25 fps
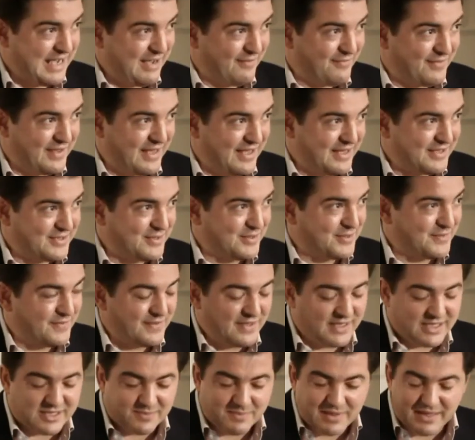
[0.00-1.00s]
to have that sort of
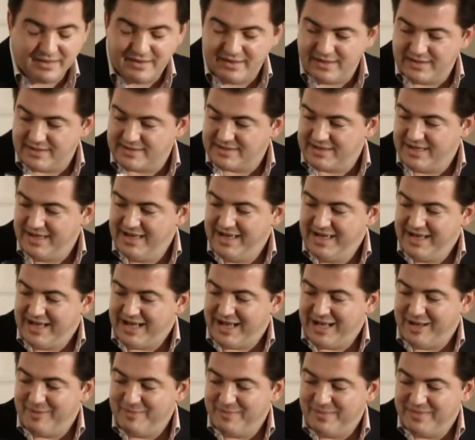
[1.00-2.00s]
experience.
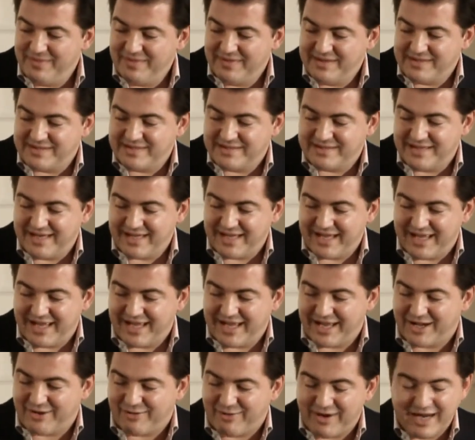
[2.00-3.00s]
Um, this is an
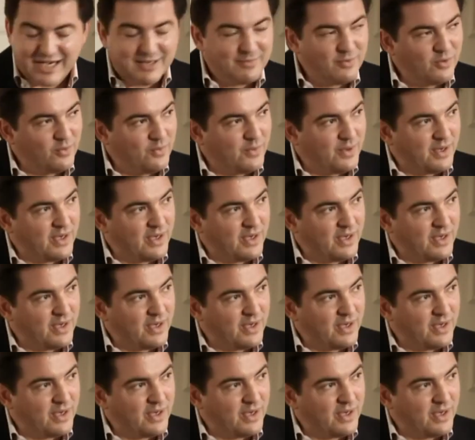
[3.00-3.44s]
incredible